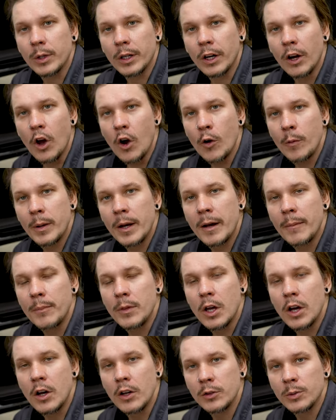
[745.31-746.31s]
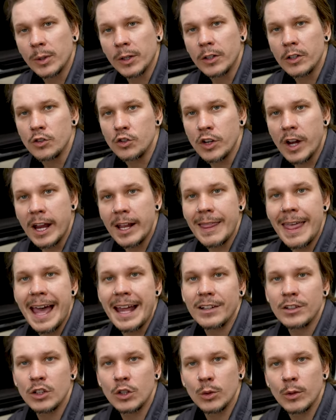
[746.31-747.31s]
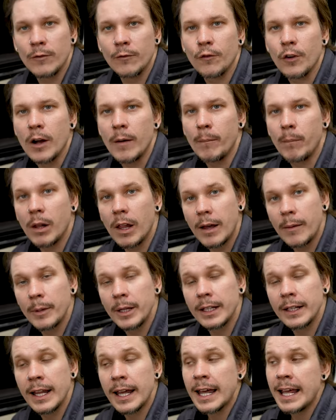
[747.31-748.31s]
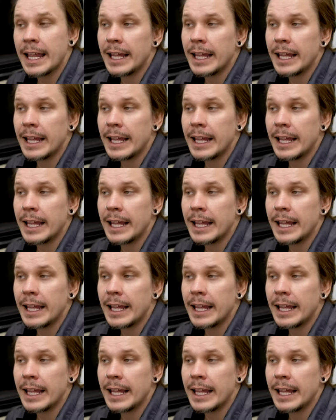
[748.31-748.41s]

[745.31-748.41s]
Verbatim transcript: We're gonna open up those. We're gonna drain that to and from plumbing.